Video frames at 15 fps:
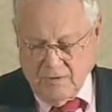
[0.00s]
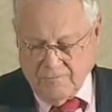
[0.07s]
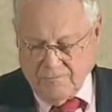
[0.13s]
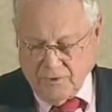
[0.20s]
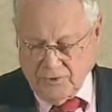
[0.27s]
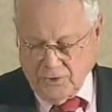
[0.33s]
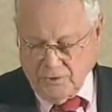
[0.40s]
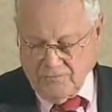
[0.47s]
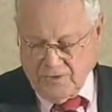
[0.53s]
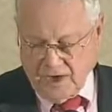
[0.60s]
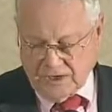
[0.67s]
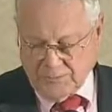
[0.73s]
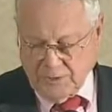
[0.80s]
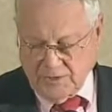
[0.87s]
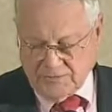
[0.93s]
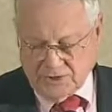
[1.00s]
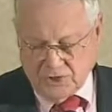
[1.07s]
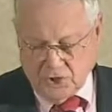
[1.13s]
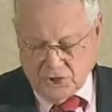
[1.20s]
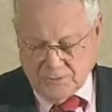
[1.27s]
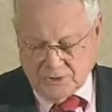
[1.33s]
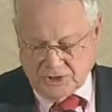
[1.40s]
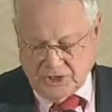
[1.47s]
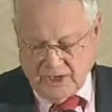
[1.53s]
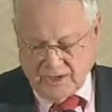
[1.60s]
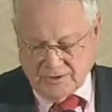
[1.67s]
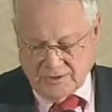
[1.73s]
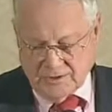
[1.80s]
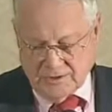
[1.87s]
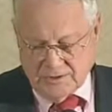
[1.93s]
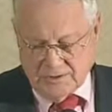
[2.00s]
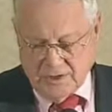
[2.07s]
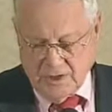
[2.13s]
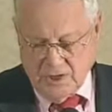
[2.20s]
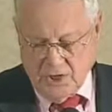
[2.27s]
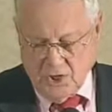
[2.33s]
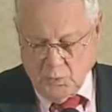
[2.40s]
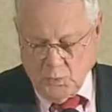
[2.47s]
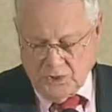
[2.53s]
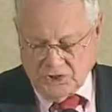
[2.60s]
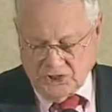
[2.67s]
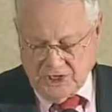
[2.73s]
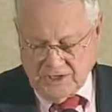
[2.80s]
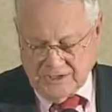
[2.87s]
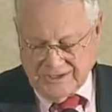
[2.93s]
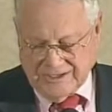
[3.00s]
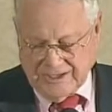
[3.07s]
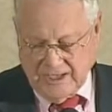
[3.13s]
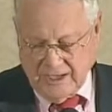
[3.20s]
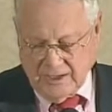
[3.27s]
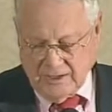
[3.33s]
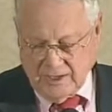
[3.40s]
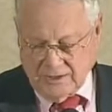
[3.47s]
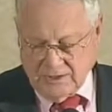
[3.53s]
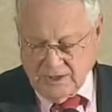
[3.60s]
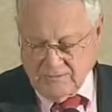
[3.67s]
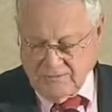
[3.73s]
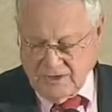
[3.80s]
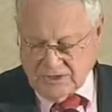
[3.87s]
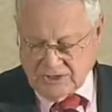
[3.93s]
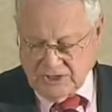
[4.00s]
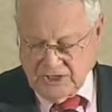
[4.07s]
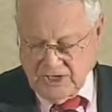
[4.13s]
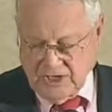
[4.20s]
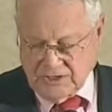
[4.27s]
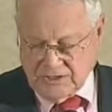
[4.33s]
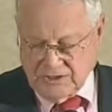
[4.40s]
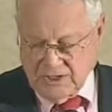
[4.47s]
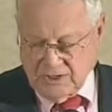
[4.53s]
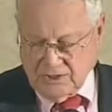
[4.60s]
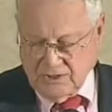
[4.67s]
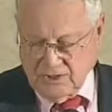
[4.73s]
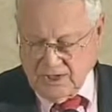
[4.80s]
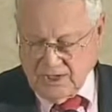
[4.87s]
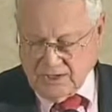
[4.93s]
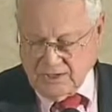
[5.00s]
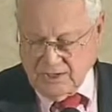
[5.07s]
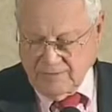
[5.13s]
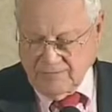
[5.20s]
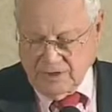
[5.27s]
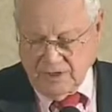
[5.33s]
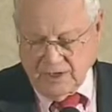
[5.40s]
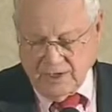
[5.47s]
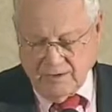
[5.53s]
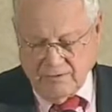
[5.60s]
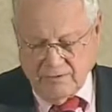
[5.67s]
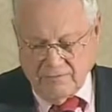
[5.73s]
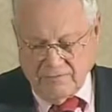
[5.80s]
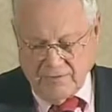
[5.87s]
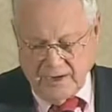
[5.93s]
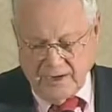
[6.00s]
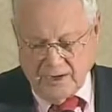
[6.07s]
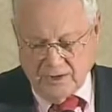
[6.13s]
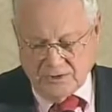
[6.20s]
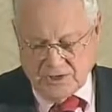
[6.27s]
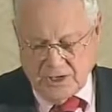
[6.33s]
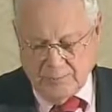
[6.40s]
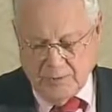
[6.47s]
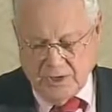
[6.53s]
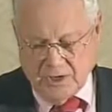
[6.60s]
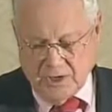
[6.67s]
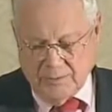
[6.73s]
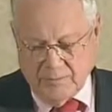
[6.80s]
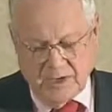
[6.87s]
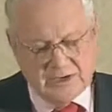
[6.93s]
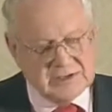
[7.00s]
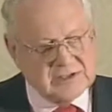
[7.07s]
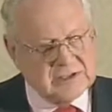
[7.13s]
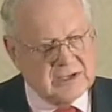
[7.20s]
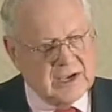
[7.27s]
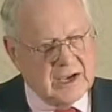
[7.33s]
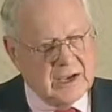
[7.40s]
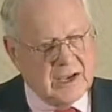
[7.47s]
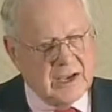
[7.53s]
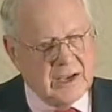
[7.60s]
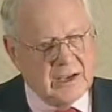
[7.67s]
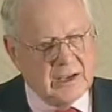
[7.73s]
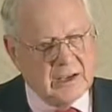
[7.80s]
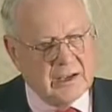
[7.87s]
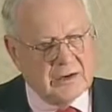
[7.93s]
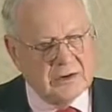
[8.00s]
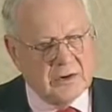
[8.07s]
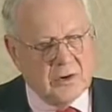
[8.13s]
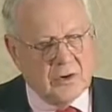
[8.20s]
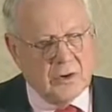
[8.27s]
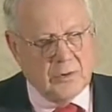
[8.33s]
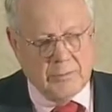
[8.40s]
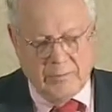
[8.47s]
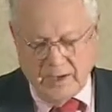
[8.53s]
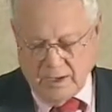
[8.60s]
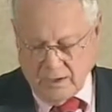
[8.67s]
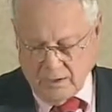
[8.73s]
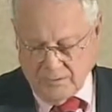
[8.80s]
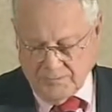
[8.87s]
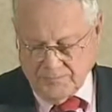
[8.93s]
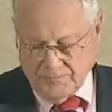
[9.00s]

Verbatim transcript: further advised me of circumstances which indicated that the investigation into the activity of the finders had become a CIA internal matter.